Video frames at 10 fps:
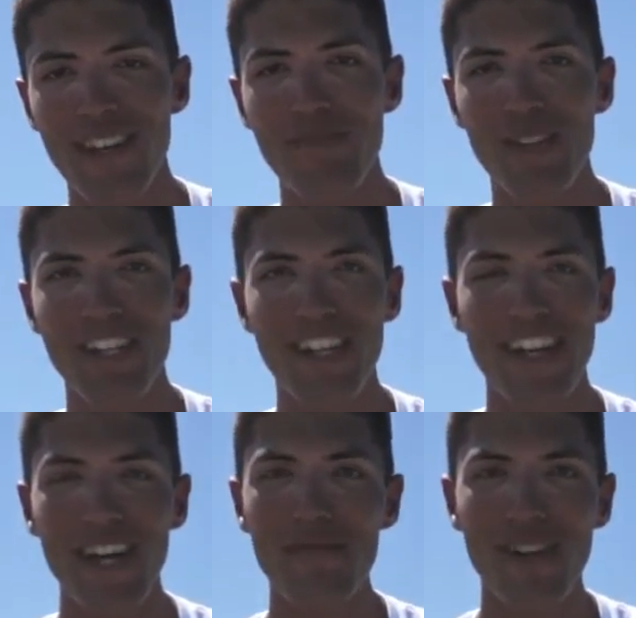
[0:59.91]
But uh,
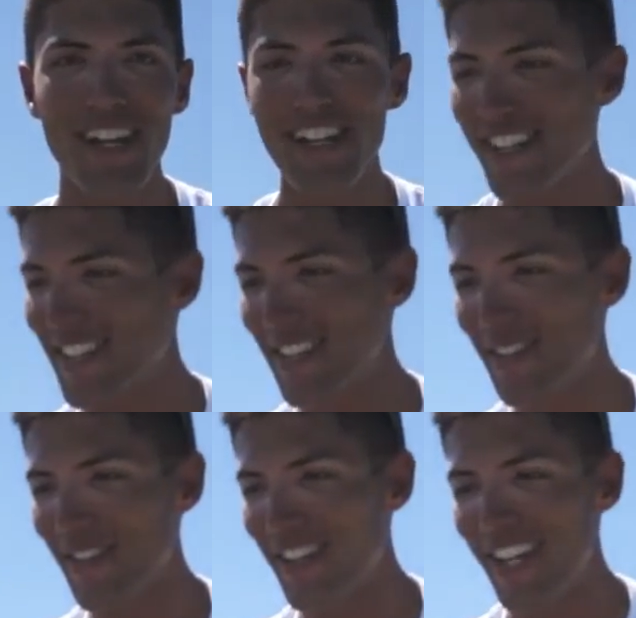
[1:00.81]
I'm ready.
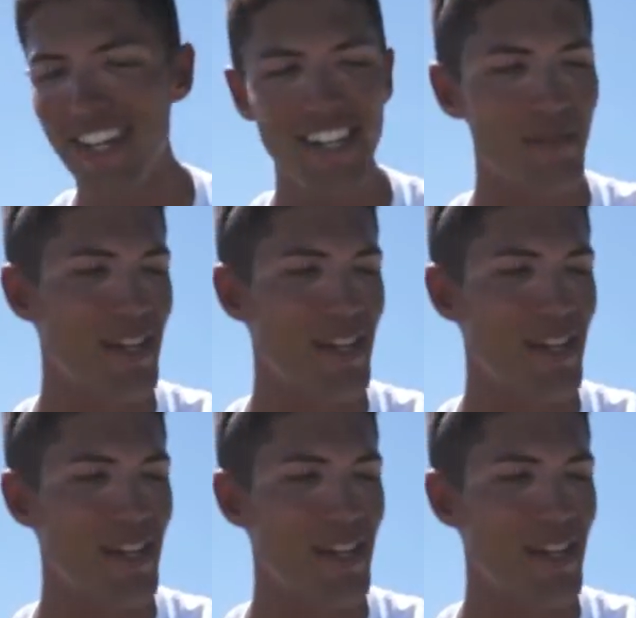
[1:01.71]
So. Time